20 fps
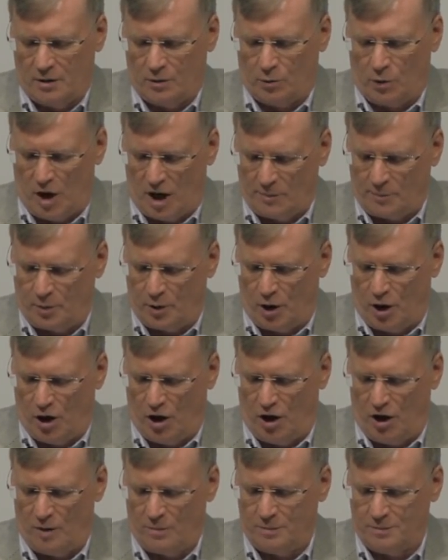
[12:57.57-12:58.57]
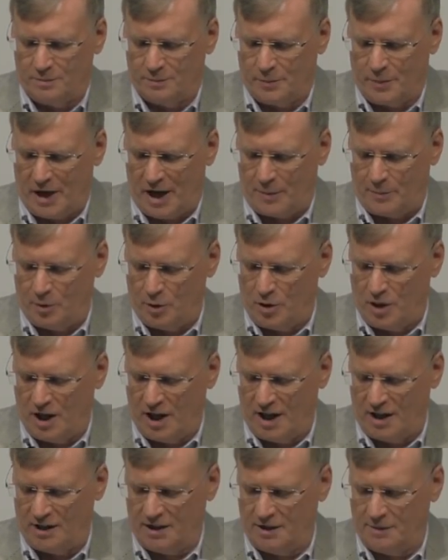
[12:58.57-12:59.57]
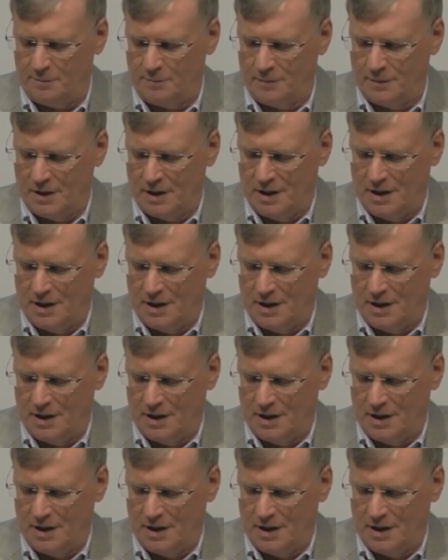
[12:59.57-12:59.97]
Ron Paul, Pat Buchanan,